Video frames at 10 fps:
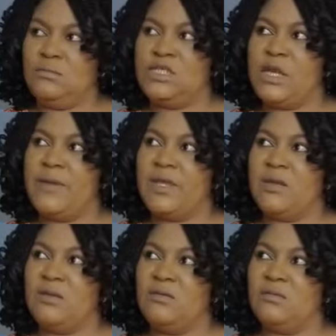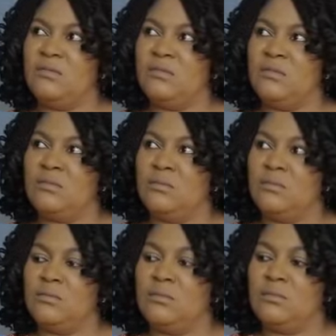Njai Megene.
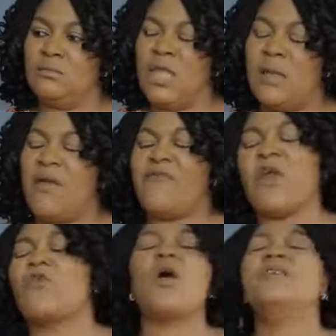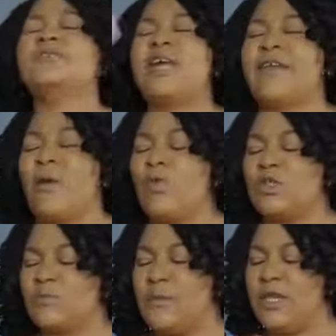My friend, go inside and wash